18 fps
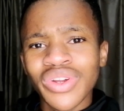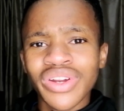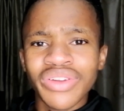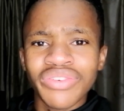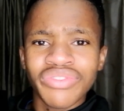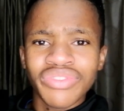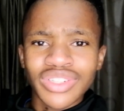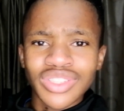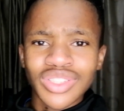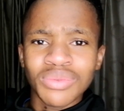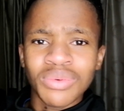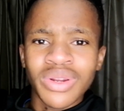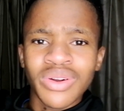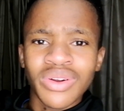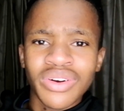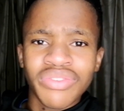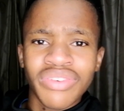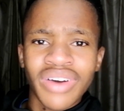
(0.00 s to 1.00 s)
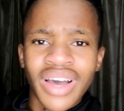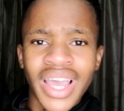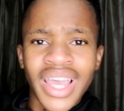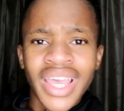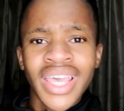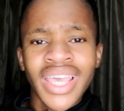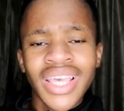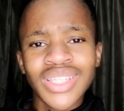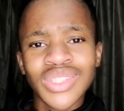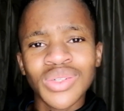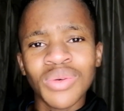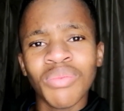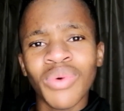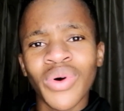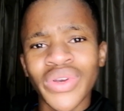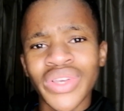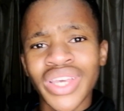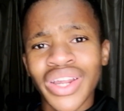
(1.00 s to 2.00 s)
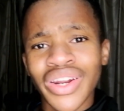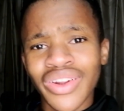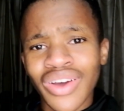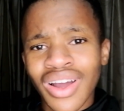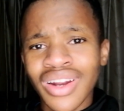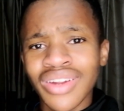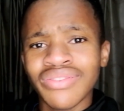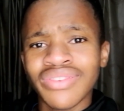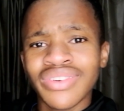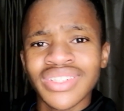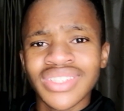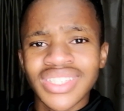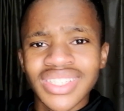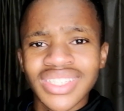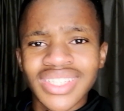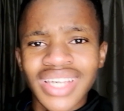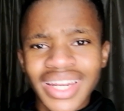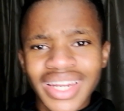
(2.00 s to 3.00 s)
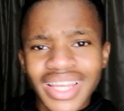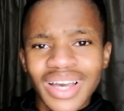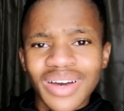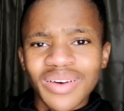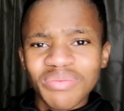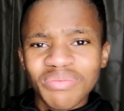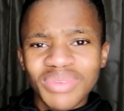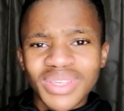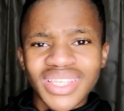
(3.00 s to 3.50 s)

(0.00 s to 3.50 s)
you're the first to be notified. It's your boy here, Dial Influencer, signing out.